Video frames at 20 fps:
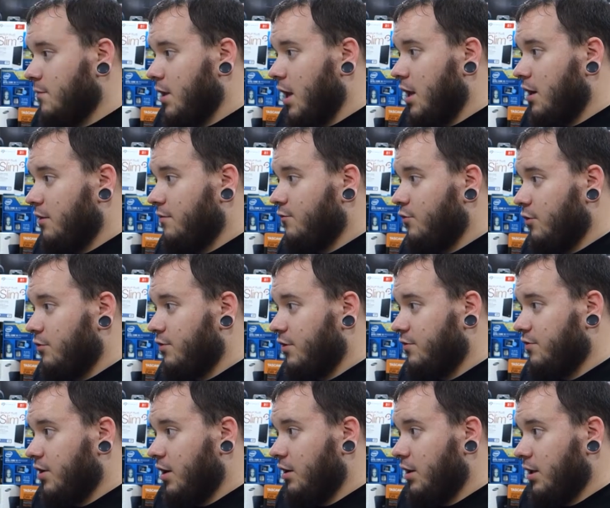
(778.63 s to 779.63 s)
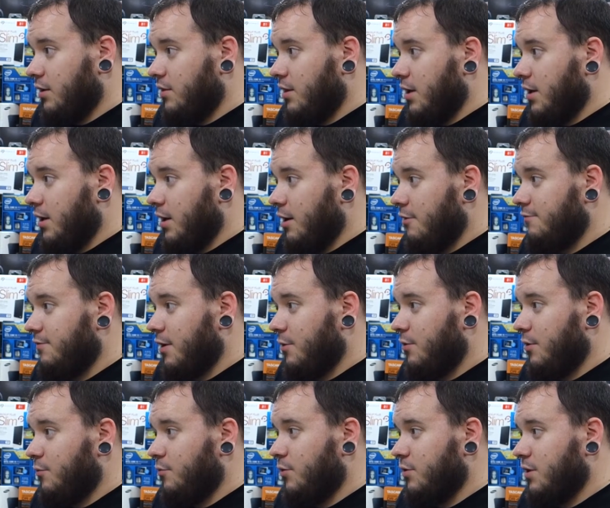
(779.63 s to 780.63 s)
And of course, it's got like I
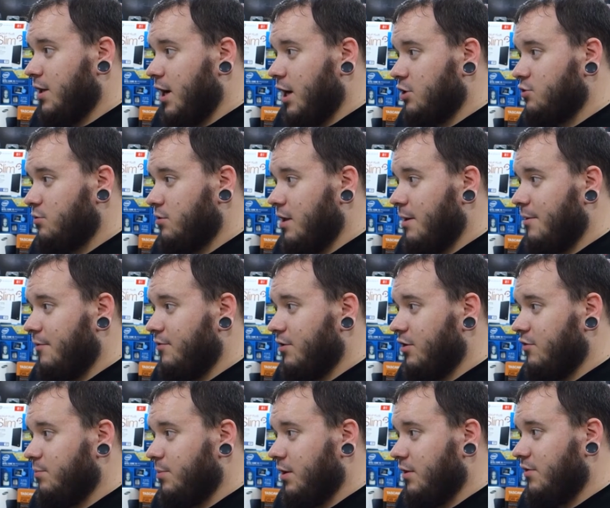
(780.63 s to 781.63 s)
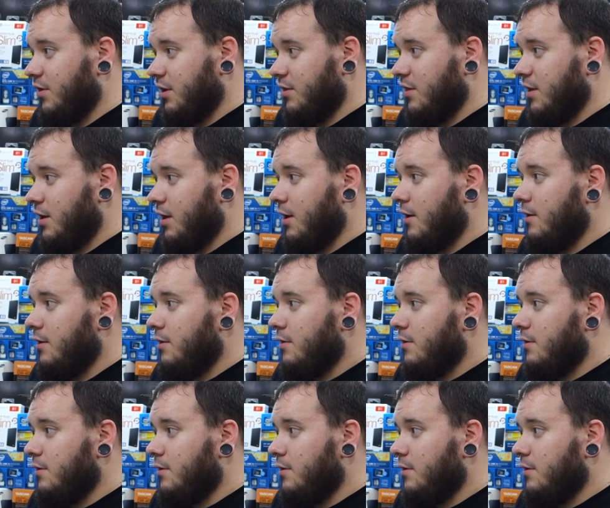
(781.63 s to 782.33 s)
forget what the actual name of it is, but it's like the